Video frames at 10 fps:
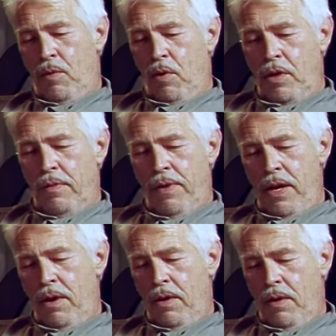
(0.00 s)
Cross of
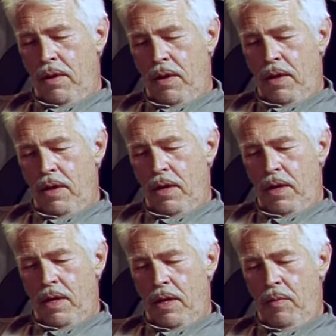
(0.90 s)
Iron.
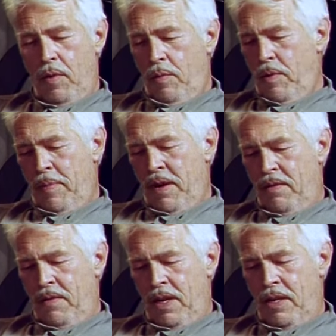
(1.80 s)
And we were
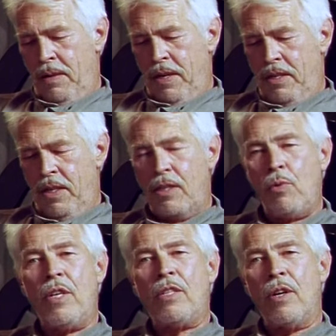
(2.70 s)
about, I guess, about
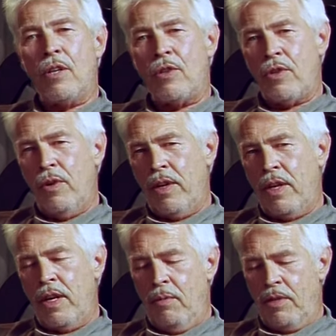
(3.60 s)
6 weeks into the
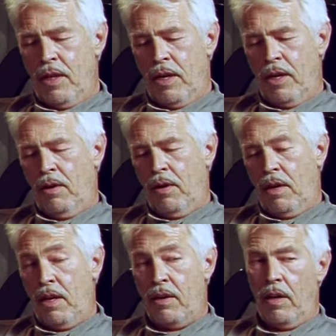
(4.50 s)
shooting, and he was getting a little
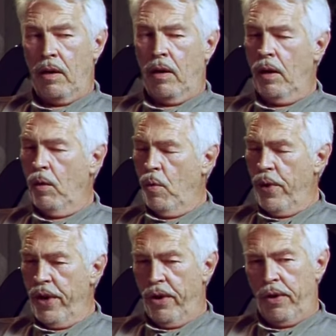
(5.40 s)
hinky and a little
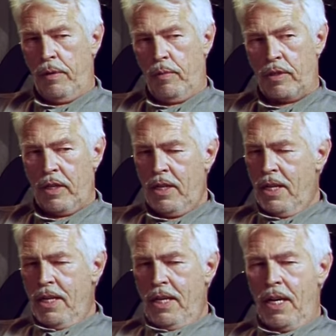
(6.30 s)
weird, and
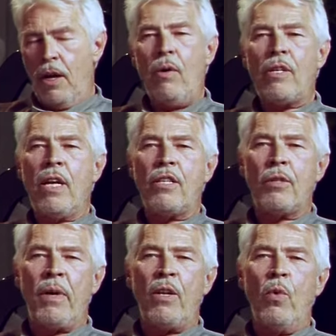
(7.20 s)
he always liked to
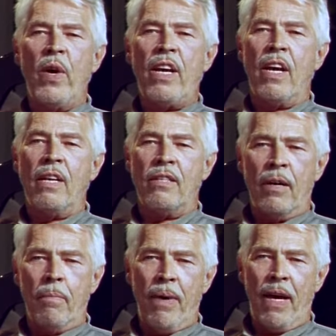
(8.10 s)
spend the weekends
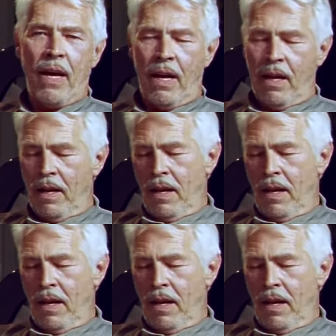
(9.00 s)
in bed.